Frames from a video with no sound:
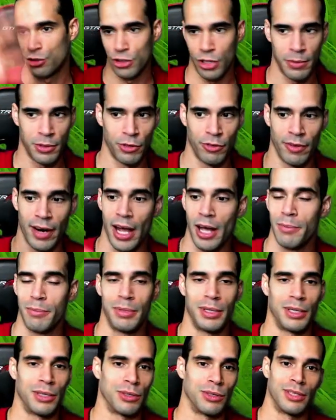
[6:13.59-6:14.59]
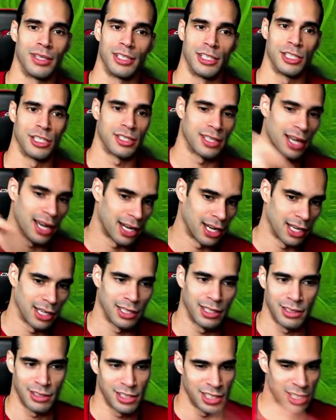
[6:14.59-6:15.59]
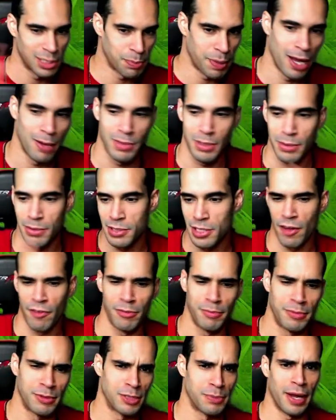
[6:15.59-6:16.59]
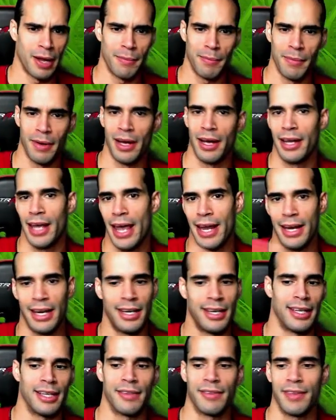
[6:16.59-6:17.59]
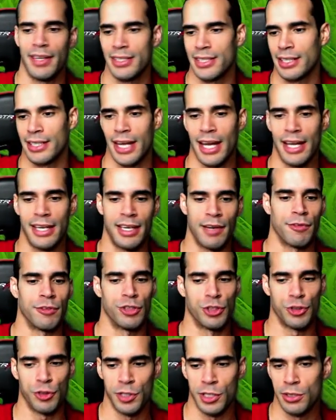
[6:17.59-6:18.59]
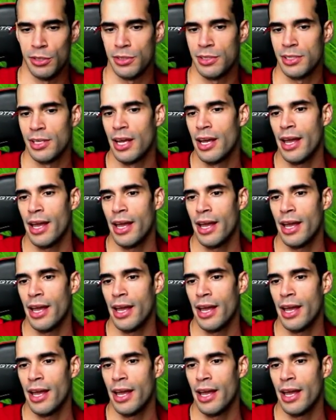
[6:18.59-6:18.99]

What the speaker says: jumped around, build, and just kind of spam some stuff, spam my editing, things like that, different drills.